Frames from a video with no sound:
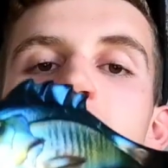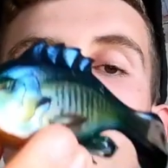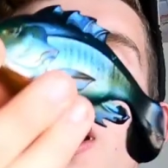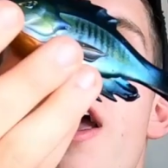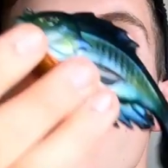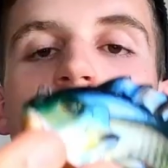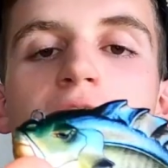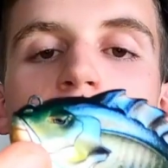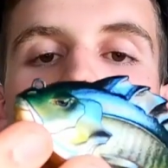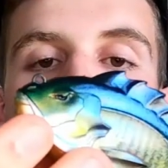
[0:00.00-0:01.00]
Fish
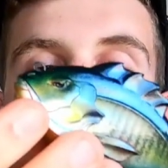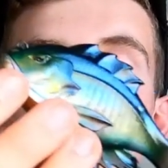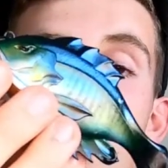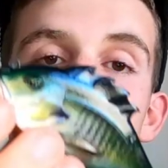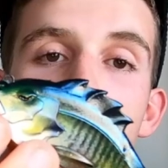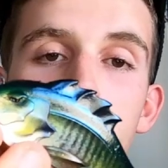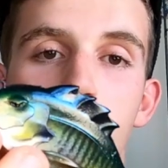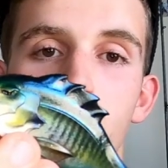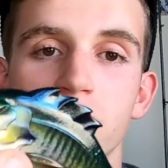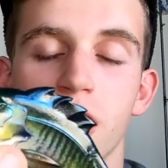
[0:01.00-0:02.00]
Headhunter on
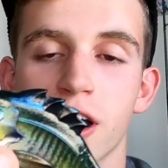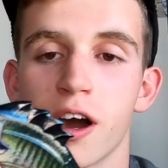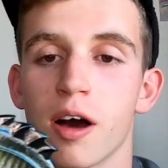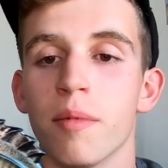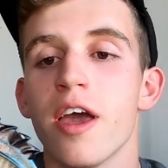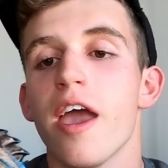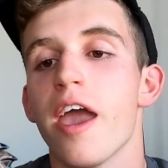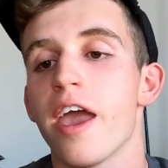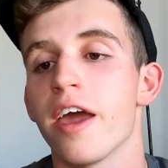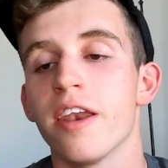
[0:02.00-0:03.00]
shopcarls.com.
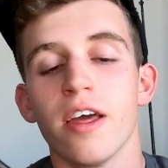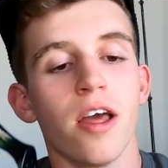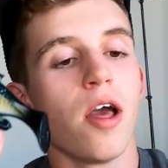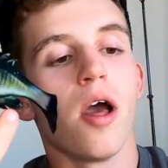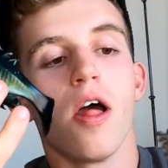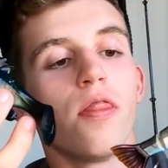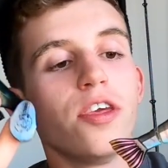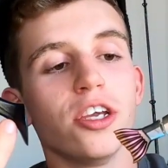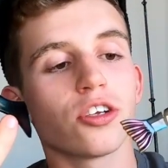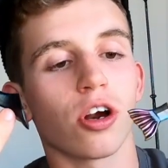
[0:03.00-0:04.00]
And
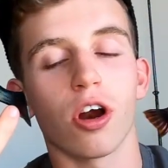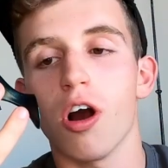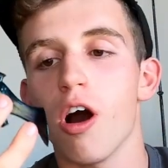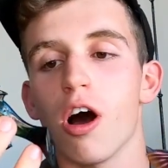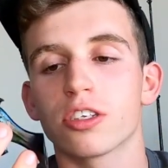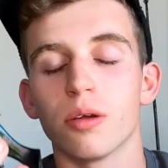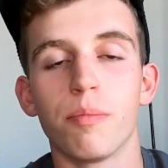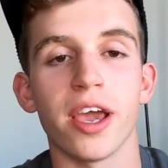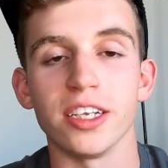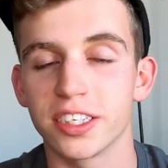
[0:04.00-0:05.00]
these are
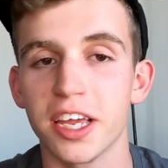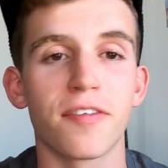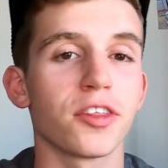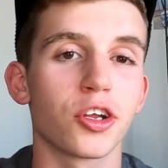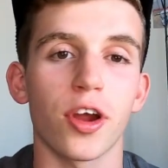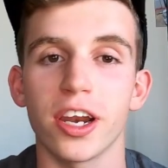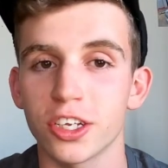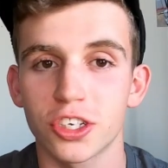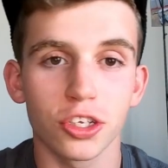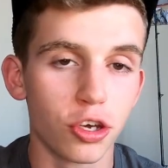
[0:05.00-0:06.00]
awesome baits. Gear for the
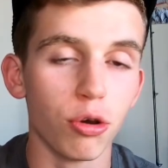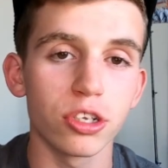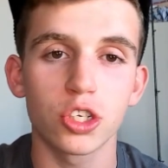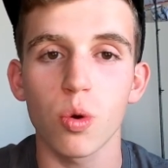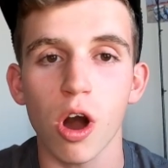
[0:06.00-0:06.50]
Greatest, Googan